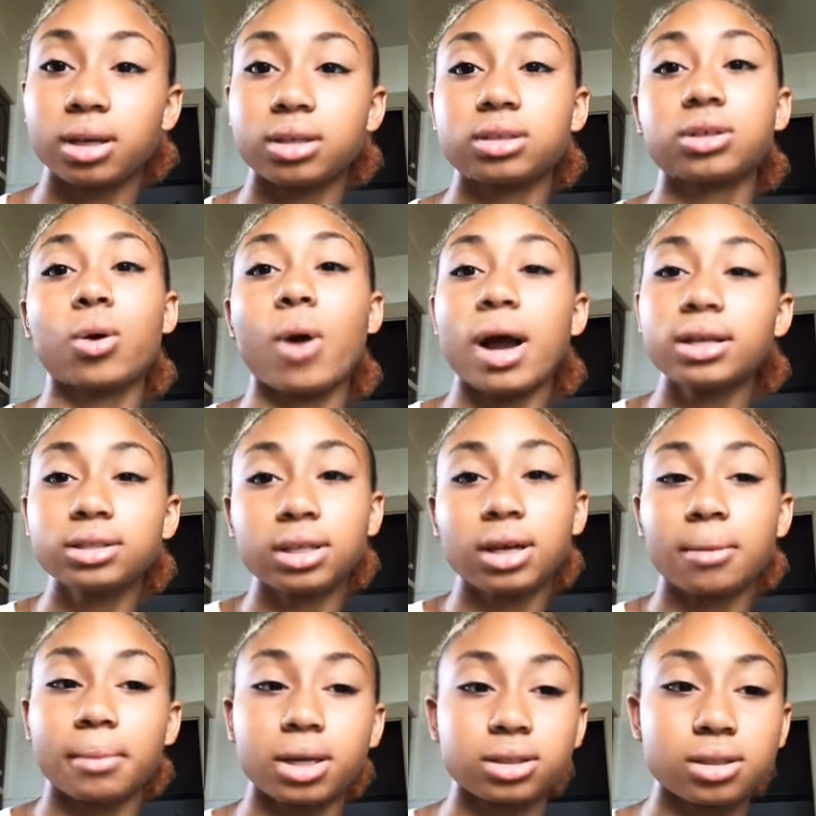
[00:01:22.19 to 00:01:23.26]
So I suck in
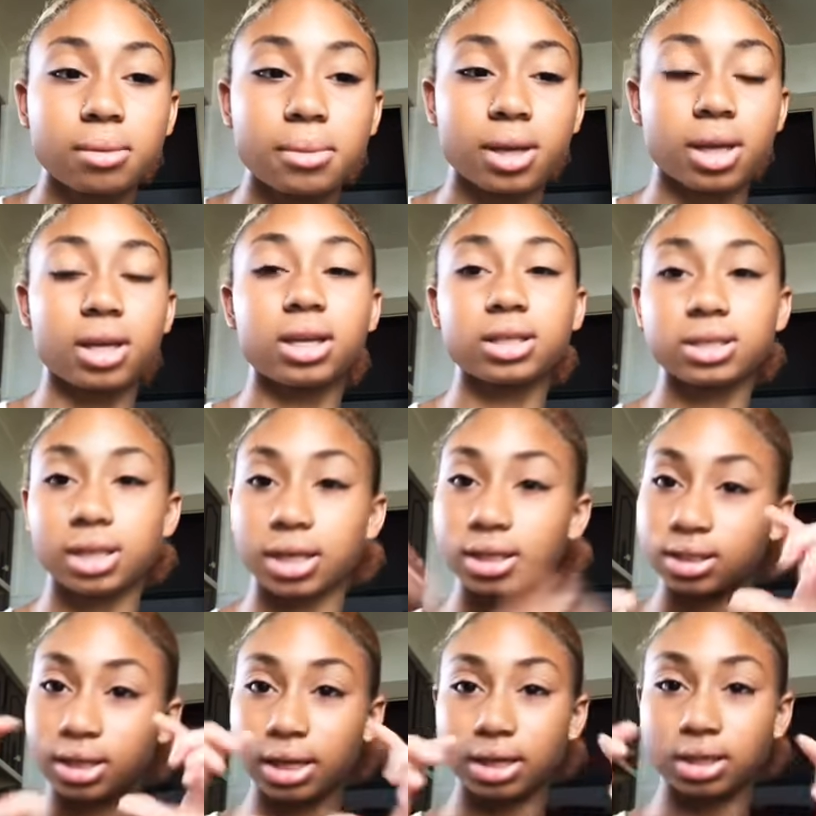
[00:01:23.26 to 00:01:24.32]
my stomach, and it's
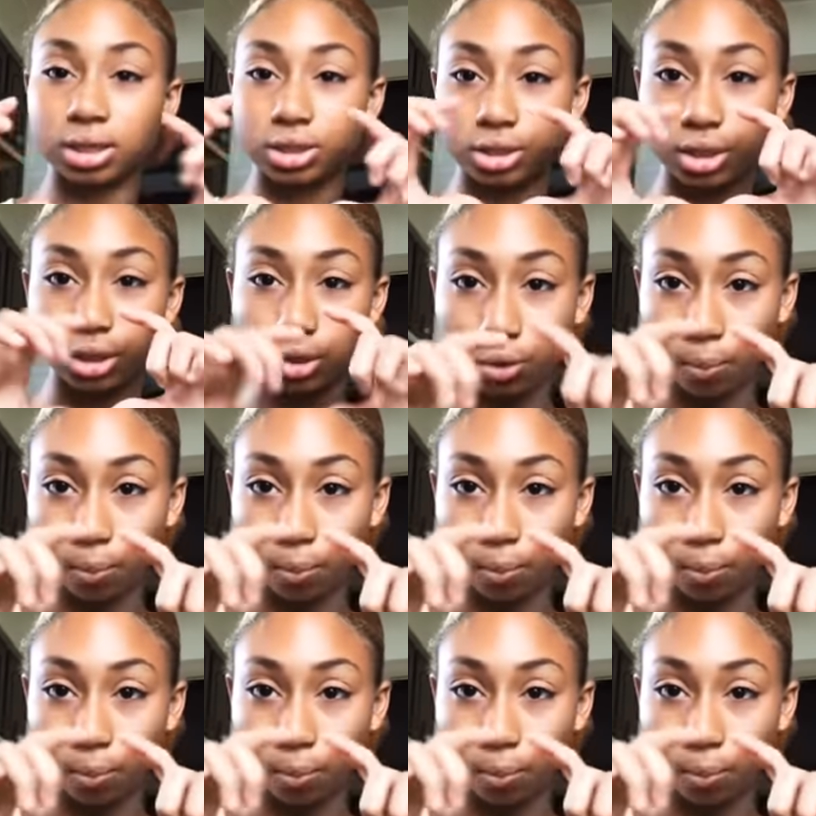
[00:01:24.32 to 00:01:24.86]
like this little